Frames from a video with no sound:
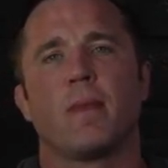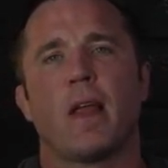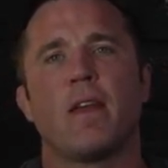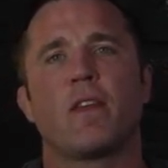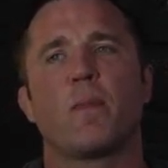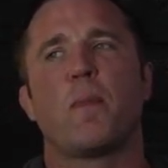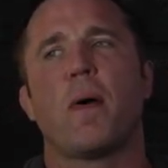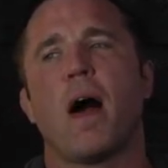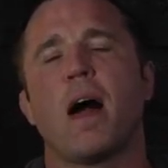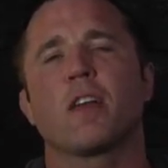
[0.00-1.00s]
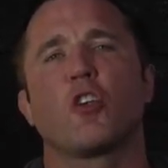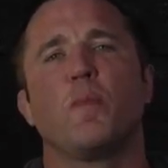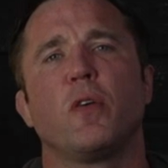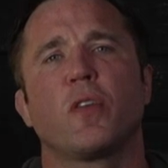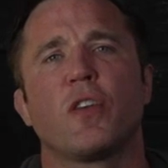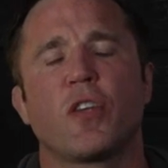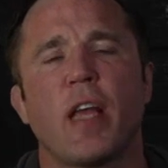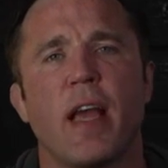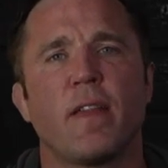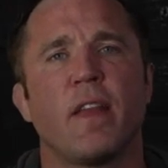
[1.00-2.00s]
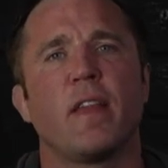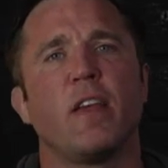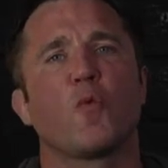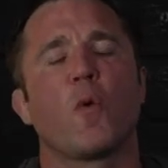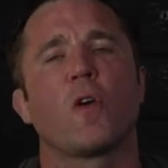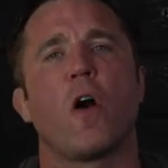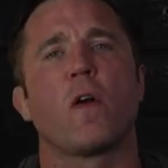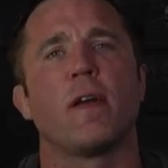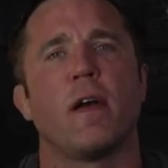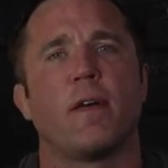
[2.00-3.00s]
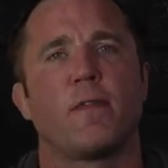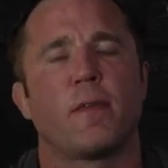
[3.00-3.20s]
Is it possible to say that these weren't hard enough?